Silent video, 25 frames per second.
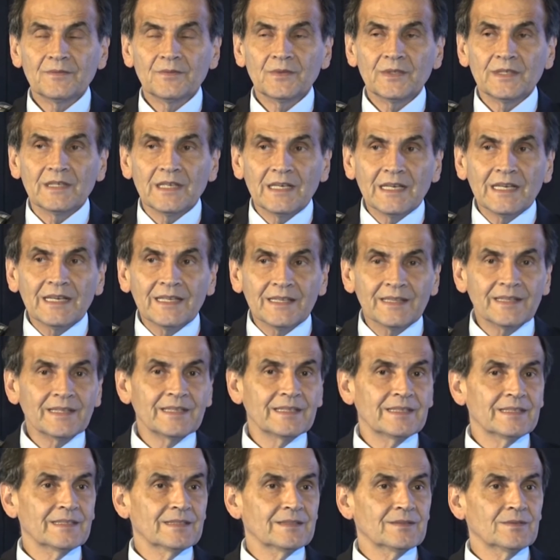What I
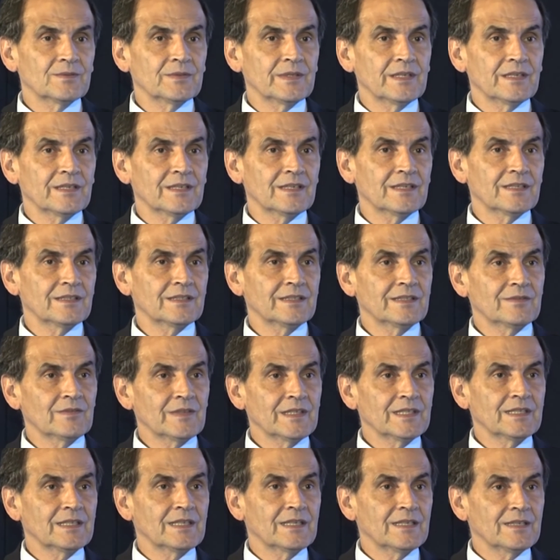think we are
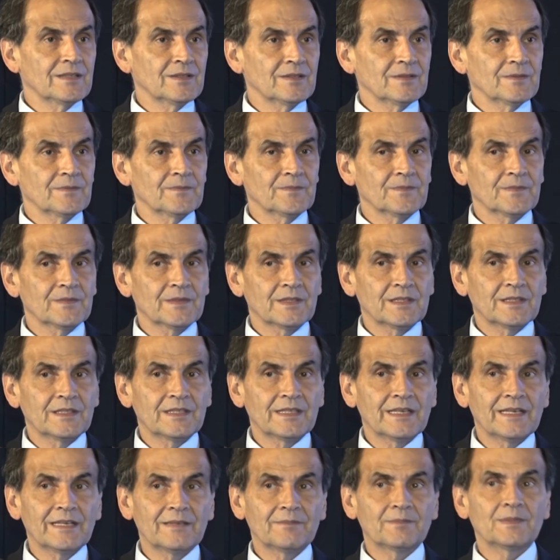right now in
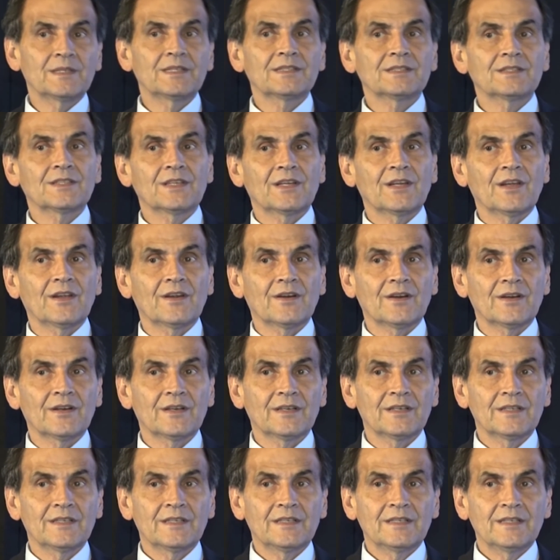diabetes care,
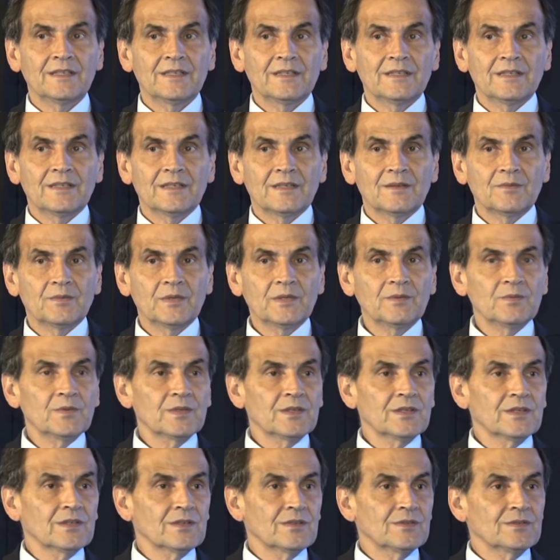we
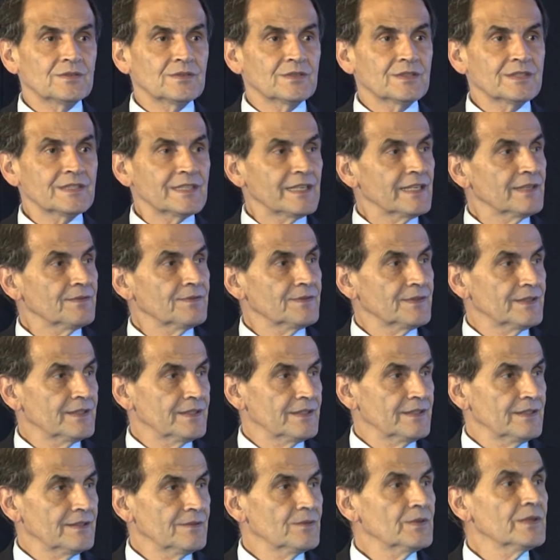were on
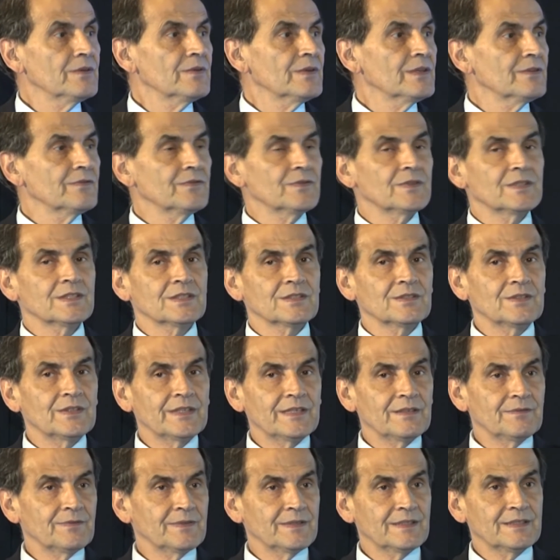safety. We were first in
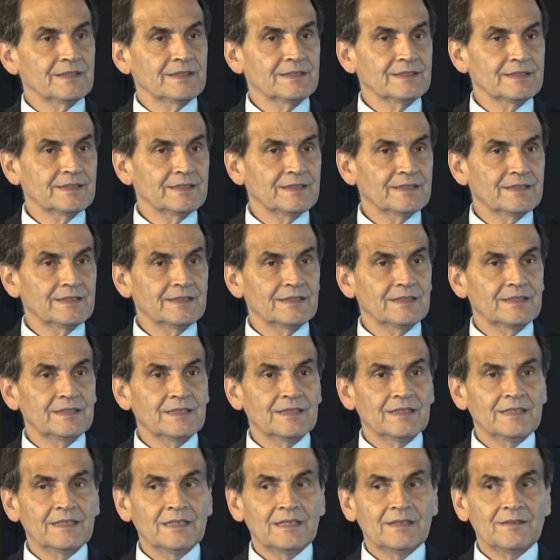efficacy.
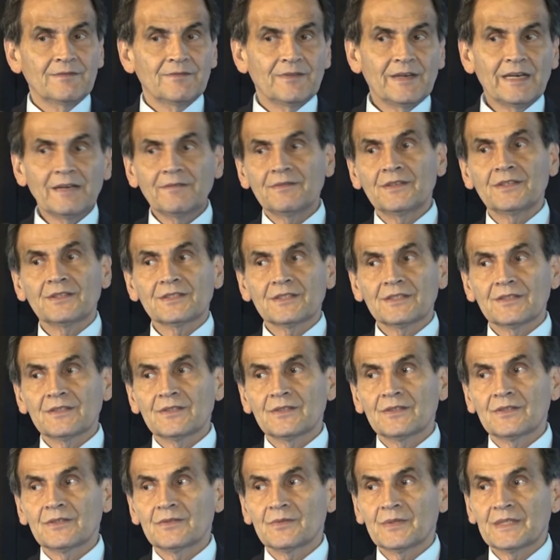5 years
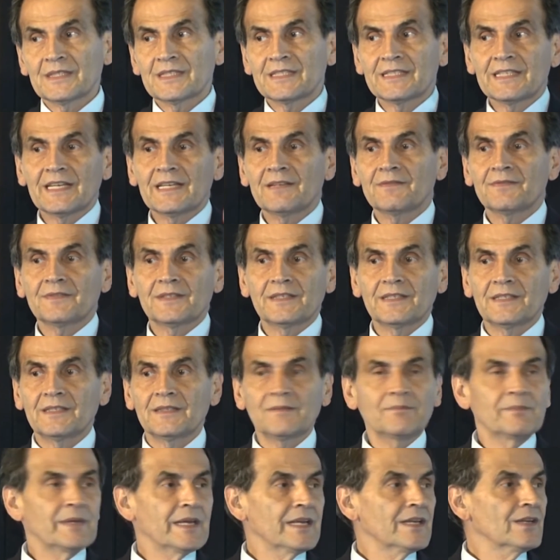ago was safety,
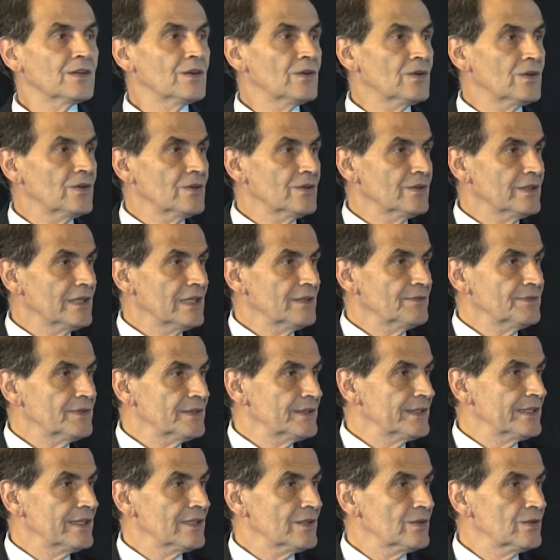the main goal, after
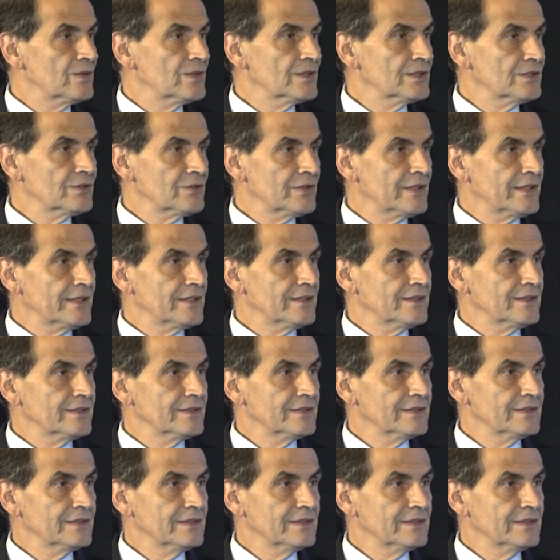the Accord trial.